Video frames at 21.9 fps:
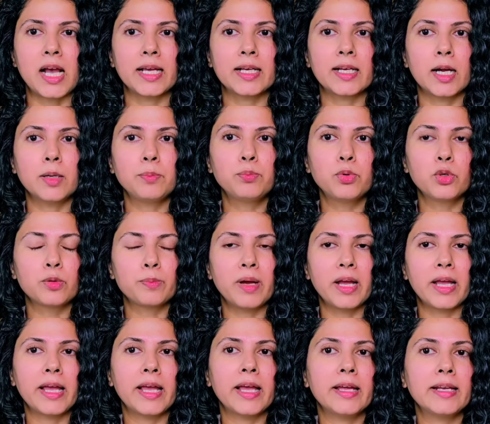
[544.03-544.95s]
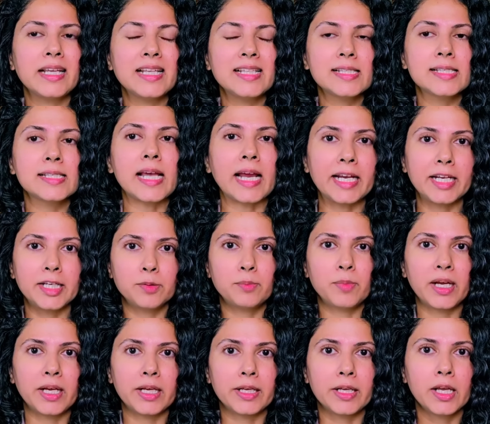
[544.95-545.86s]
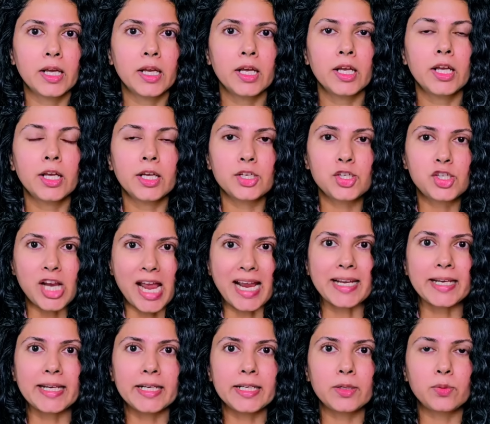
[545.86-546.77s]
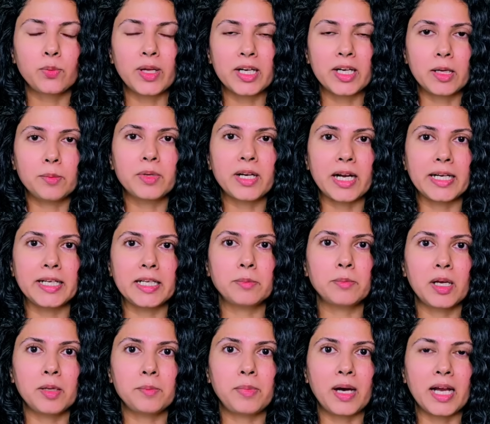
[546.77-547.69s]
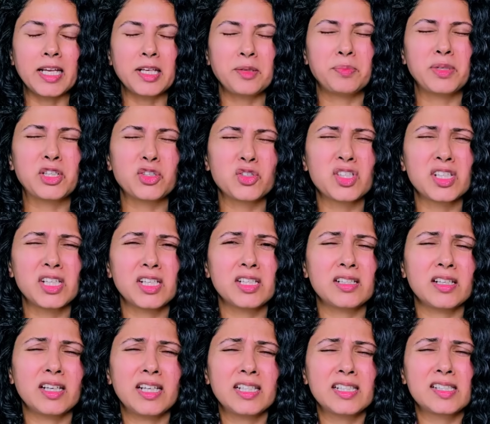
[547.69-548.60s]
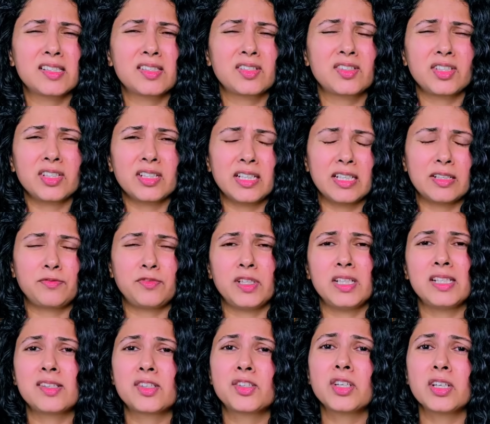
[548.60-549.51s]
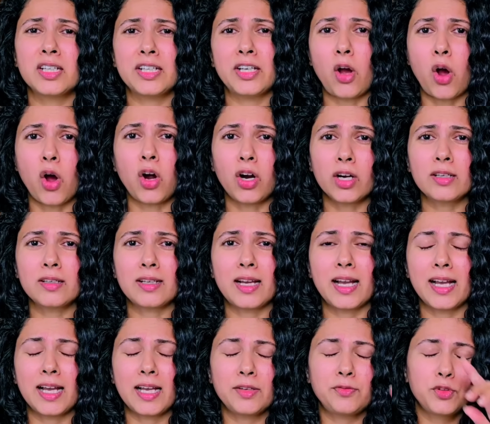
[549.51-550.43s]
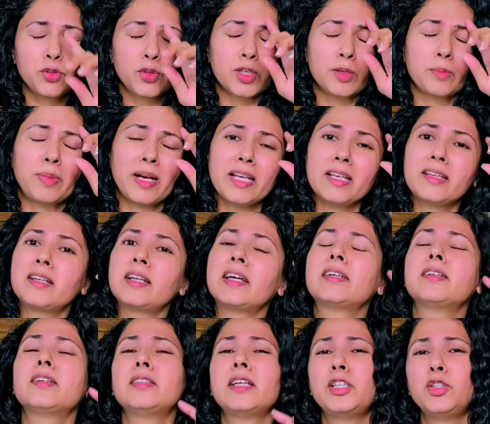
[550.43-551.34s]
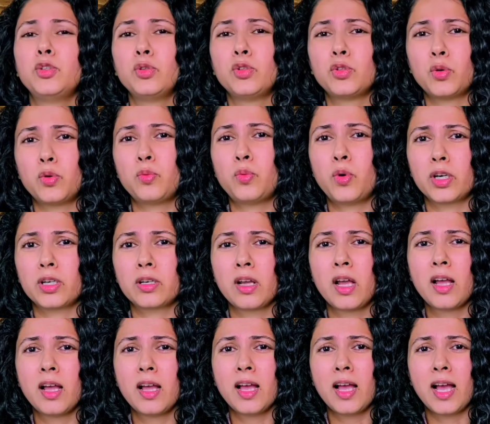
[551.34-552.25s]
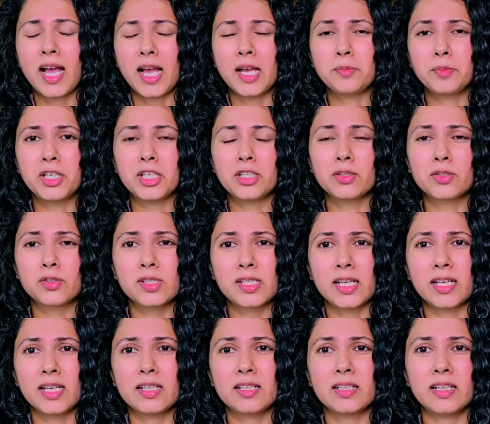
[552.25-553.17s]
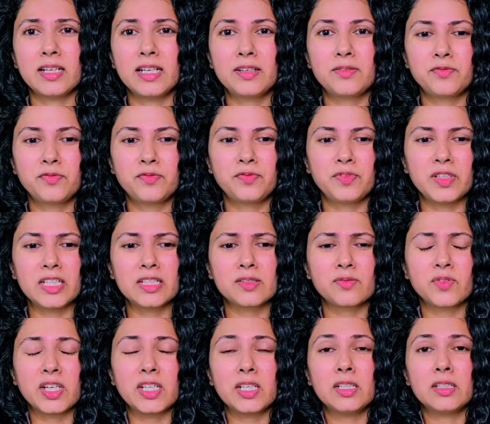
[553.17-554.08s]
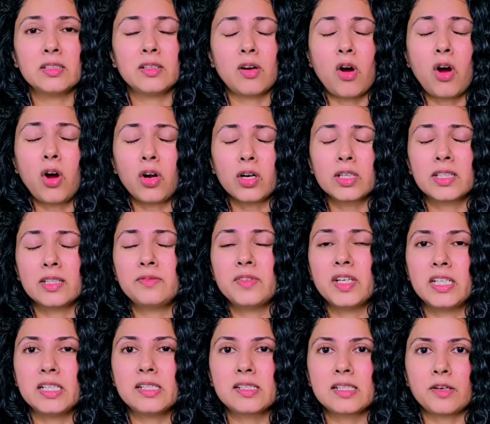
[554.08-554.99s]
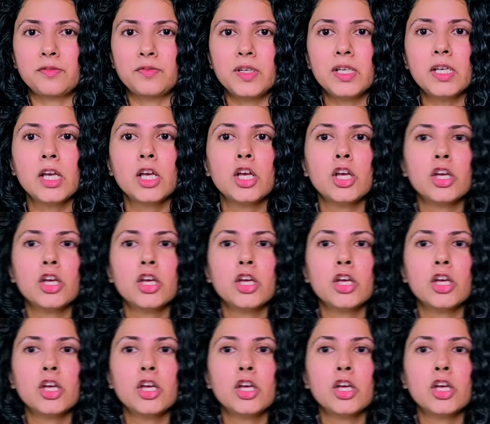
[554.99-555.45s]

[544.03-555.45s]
I can't put my hair inside my jacket when I'm riding my bike because it feels really hot. If you're a bike rider, then you'll know what I mean to say. It feels very hot and very stuffy.